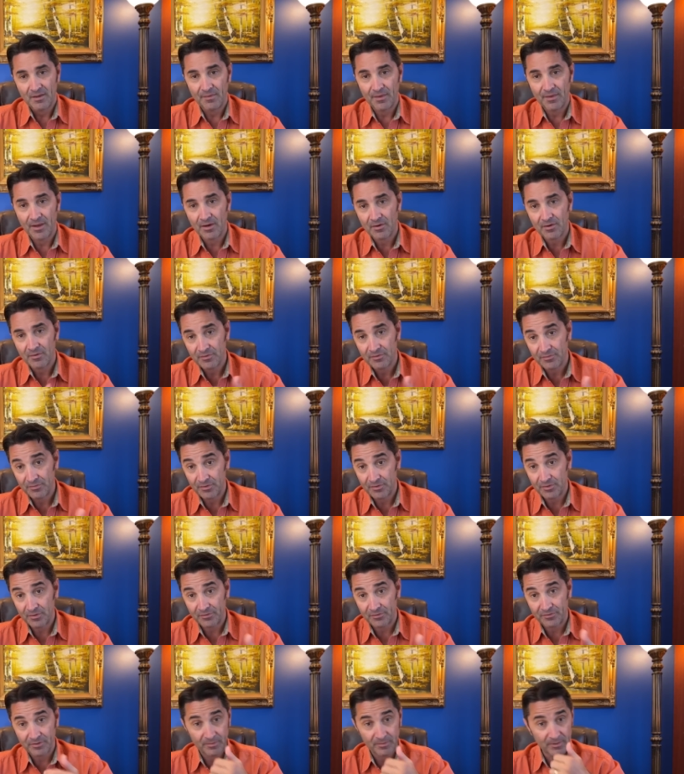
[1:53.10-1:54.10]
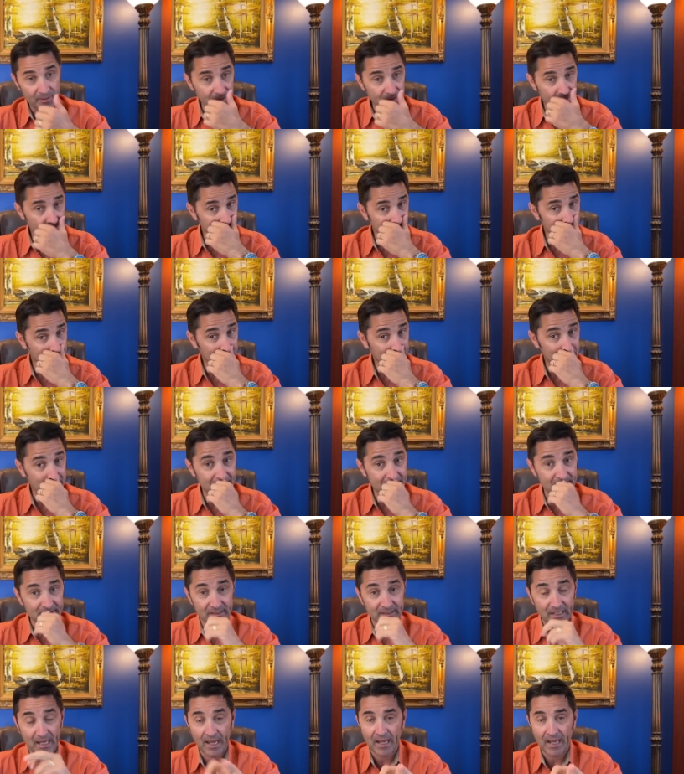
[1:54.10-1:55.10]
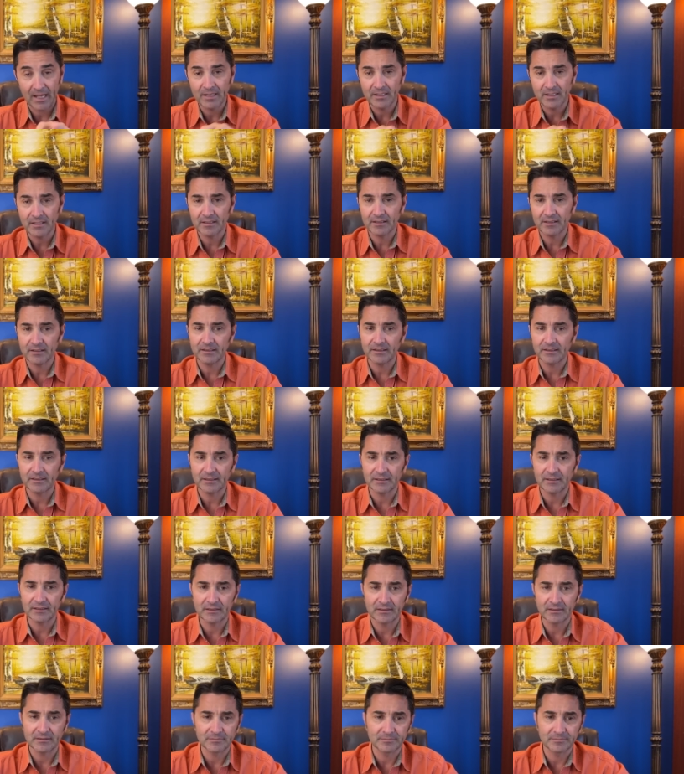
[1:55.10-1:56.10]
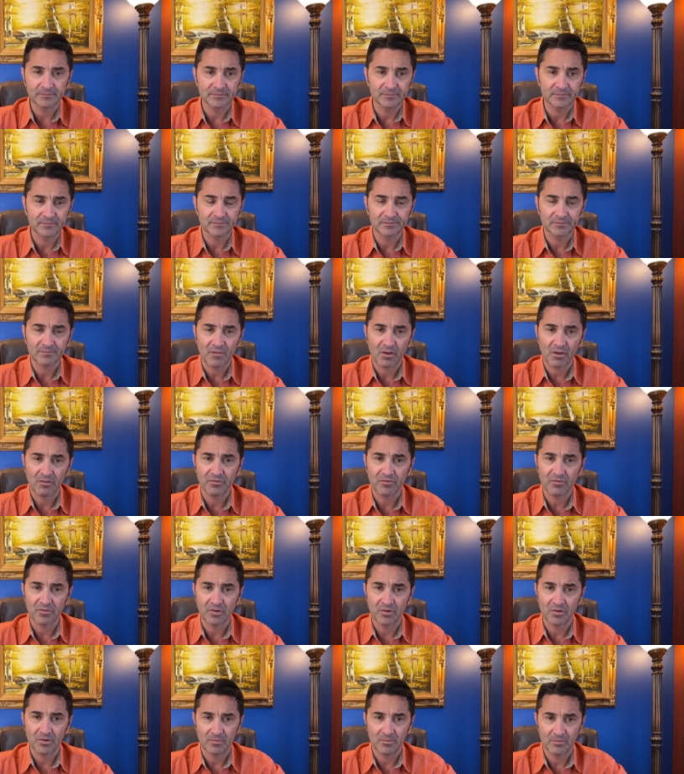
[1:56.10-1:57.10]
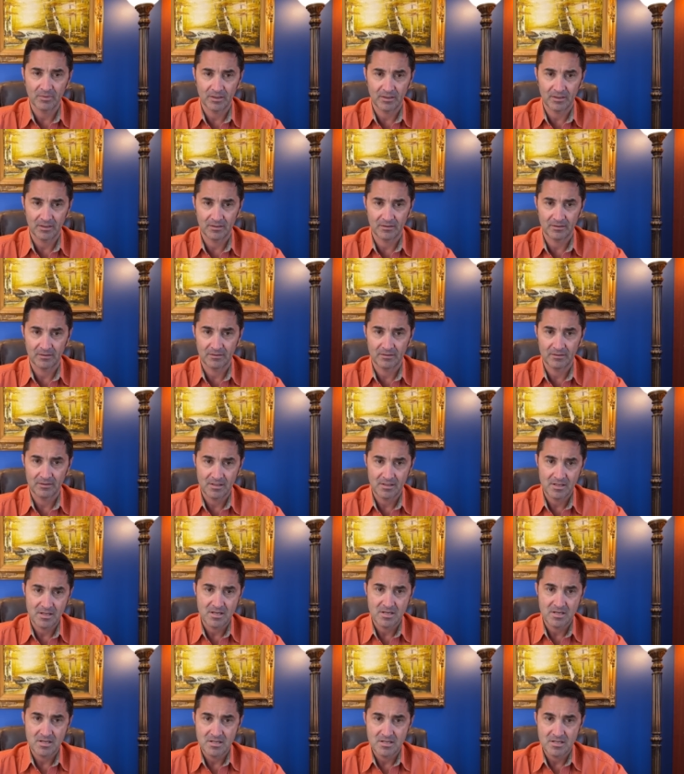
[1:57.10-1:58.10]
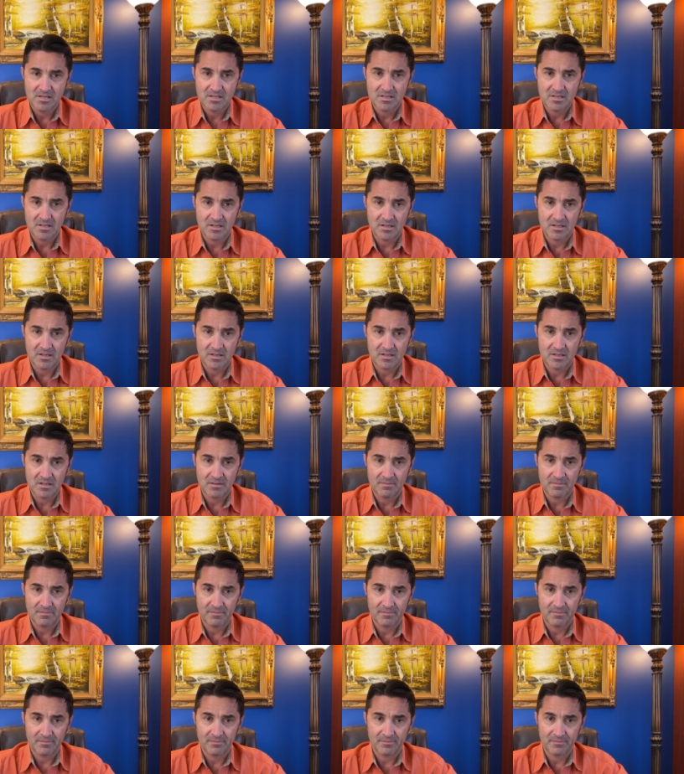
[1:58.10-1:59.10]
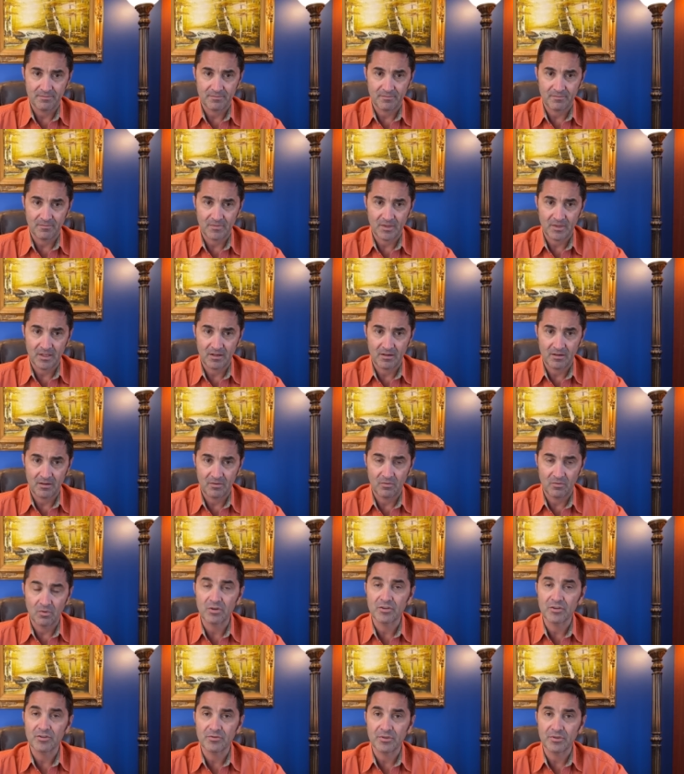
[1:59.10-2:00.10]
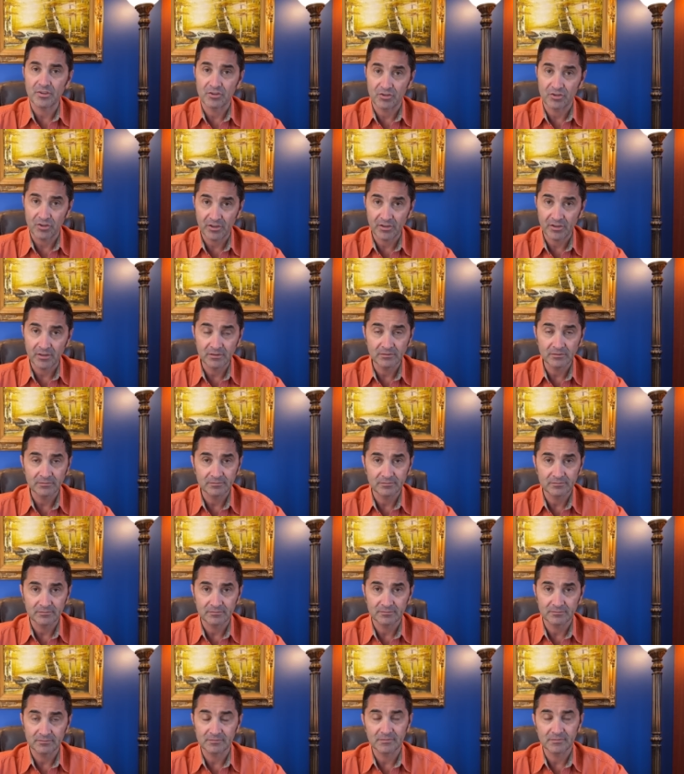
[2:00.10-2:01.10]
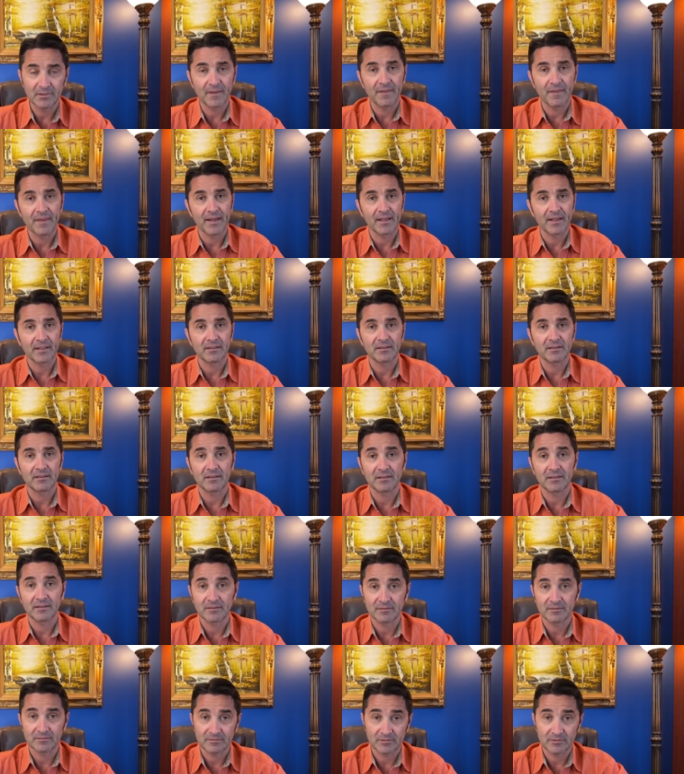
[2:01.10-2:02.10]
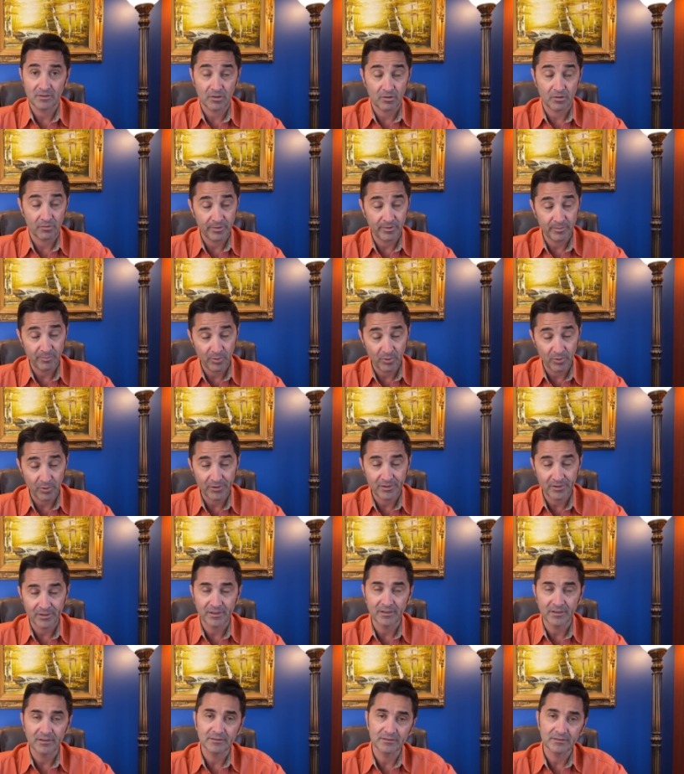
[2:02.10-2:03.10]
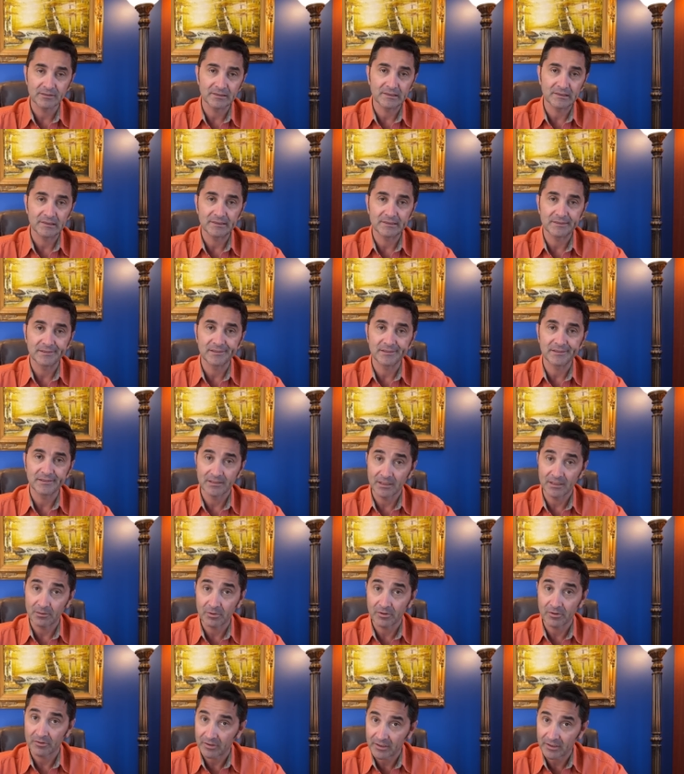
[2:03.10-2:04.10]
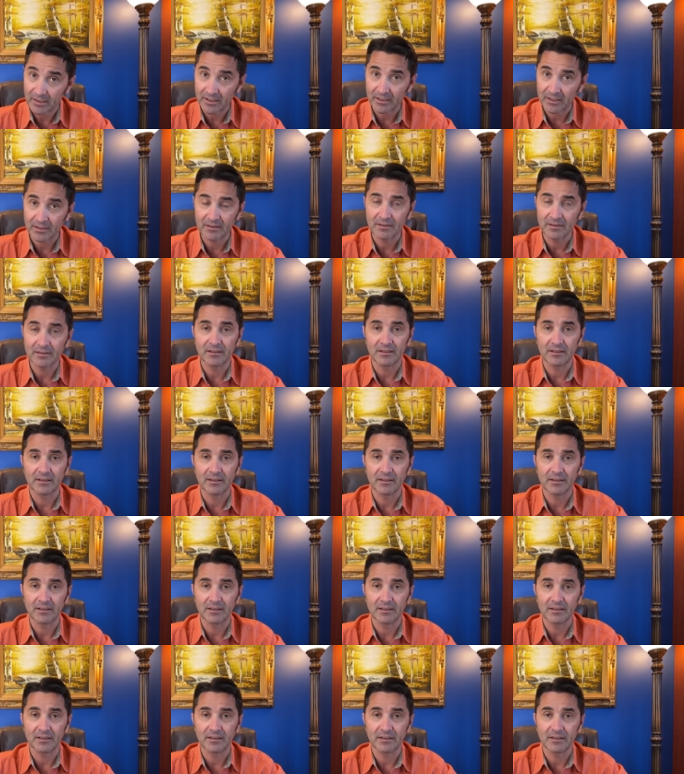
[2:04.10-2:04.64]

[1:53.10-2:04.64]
Now, if you're familiar with this guy um, from uh, um, Wall Street Journal, that uh, a reporter that was again